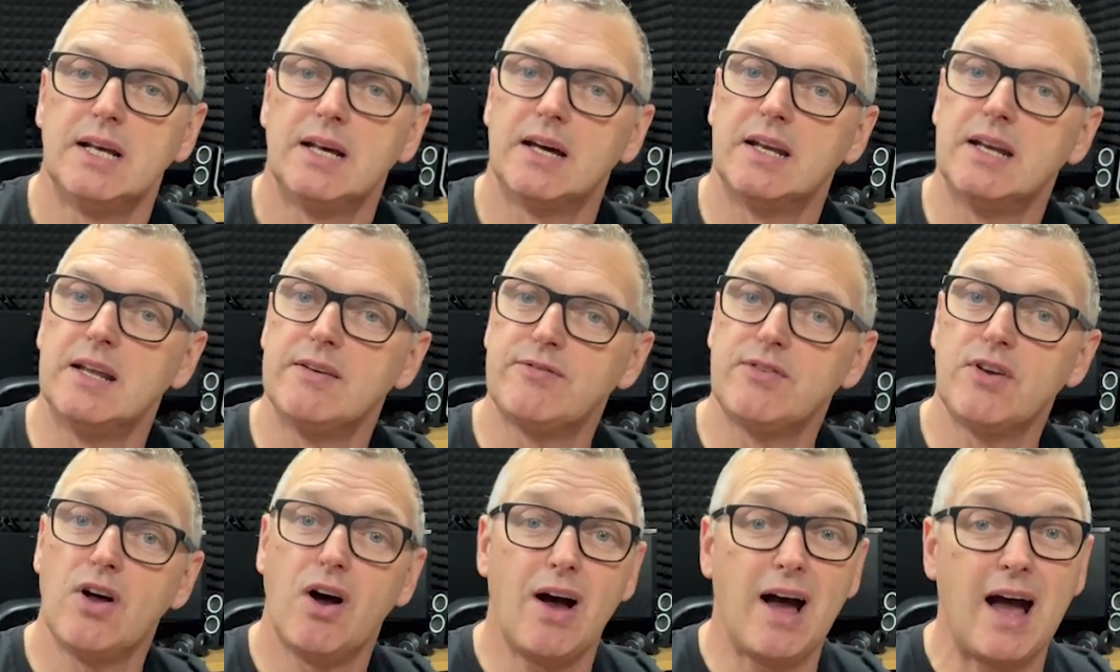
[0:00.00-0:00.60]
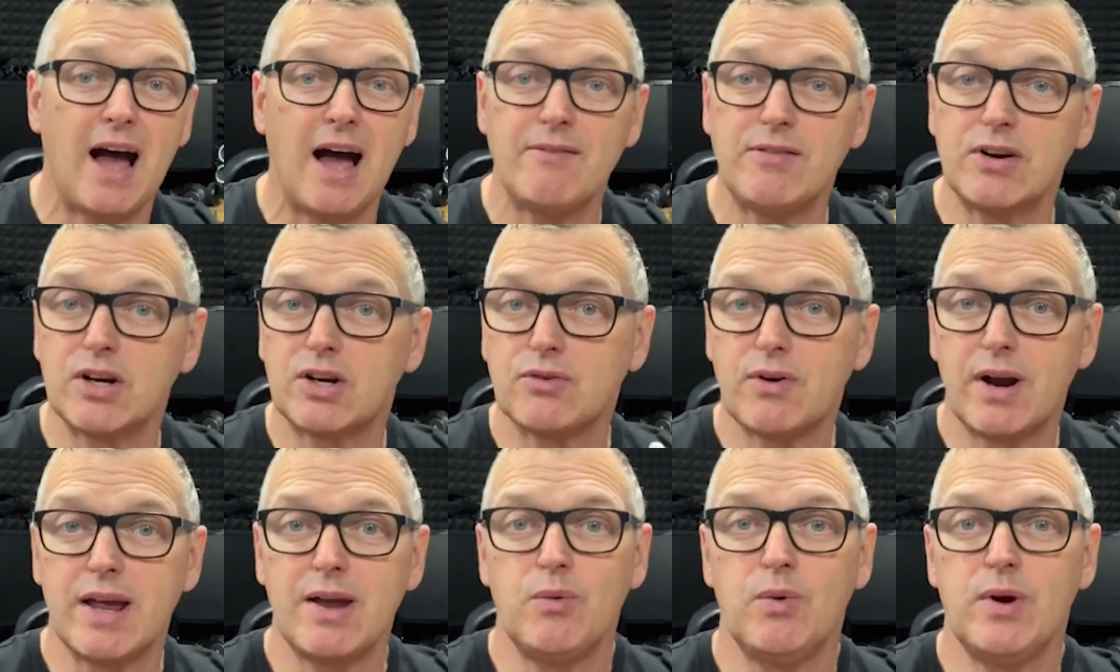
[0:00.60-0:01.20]
and if not have a
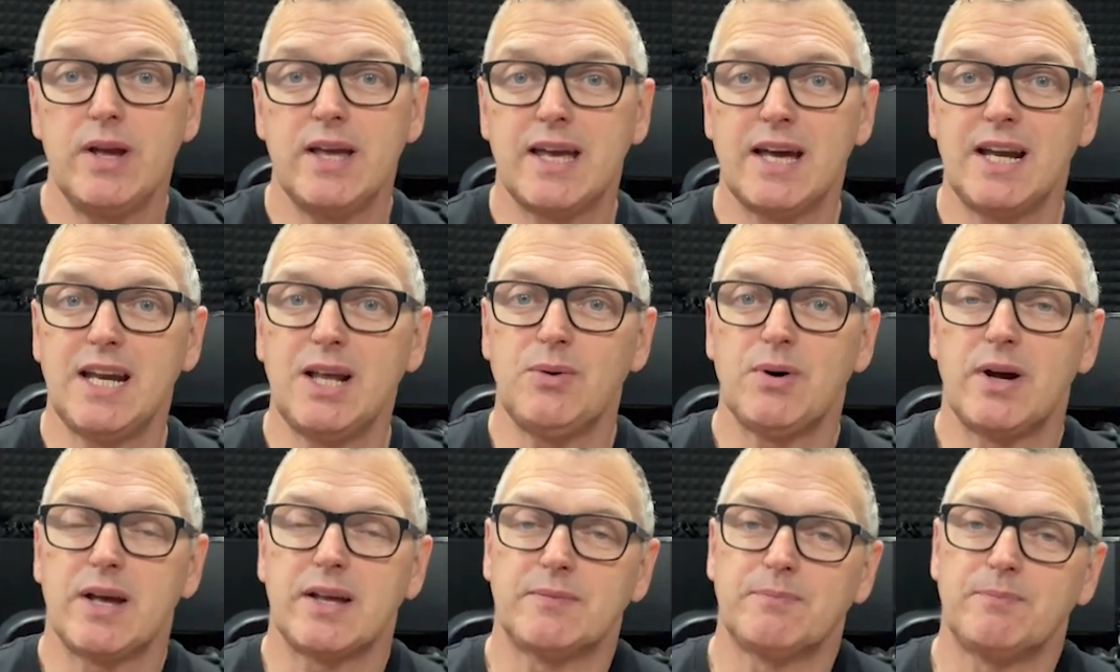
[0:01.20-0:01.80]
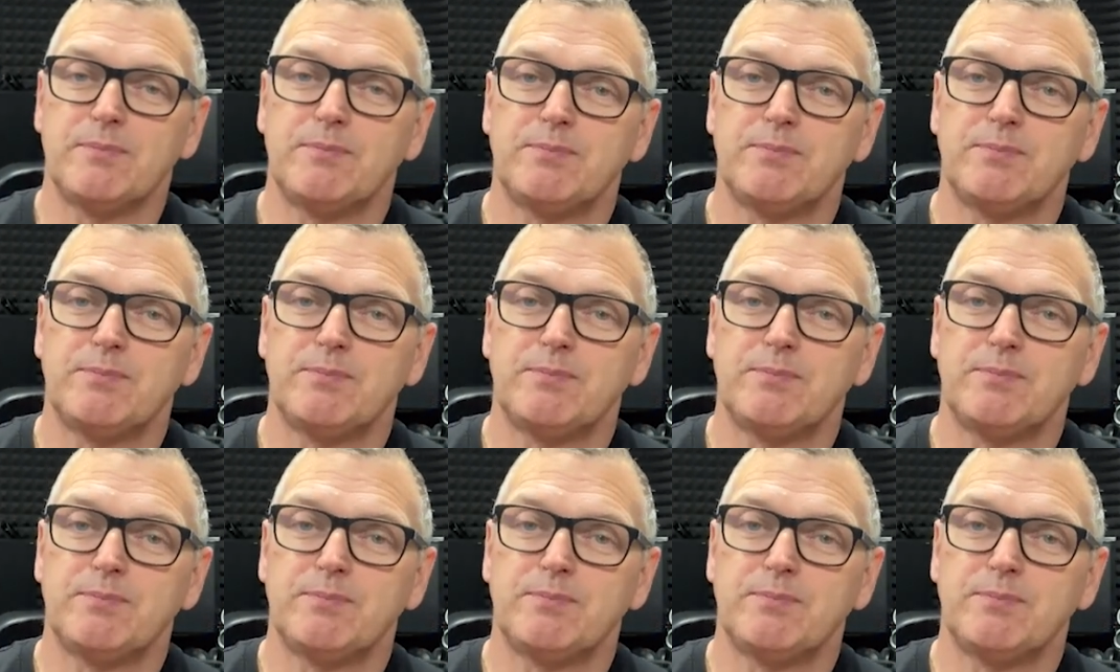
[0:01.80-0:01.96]
great week anyway.